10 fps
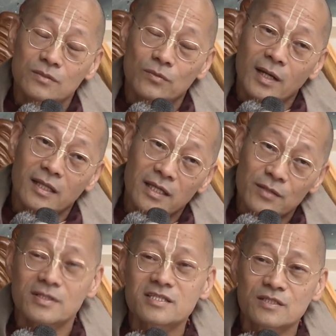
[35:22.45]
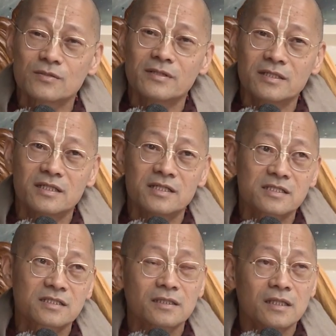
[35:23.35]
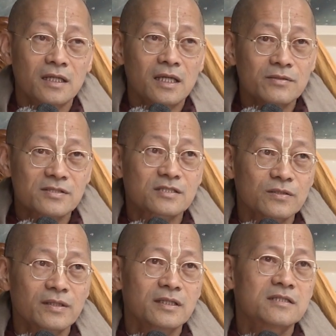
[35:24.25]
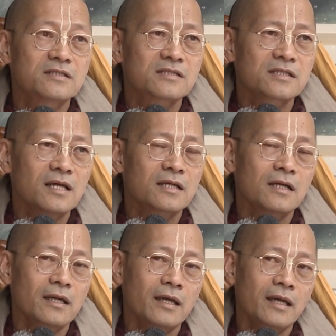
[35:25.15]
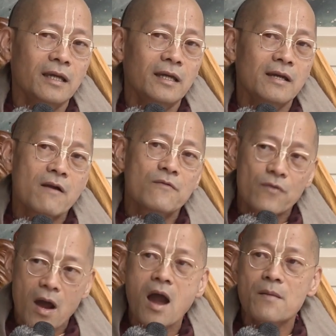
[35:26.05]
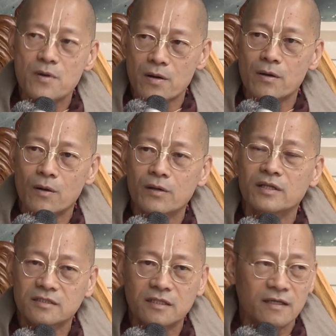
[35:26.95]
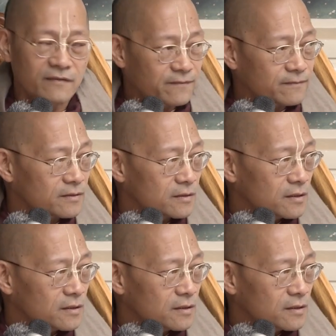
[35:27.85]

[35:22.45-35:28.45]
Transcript: while he was doing this, just like a robber or a thief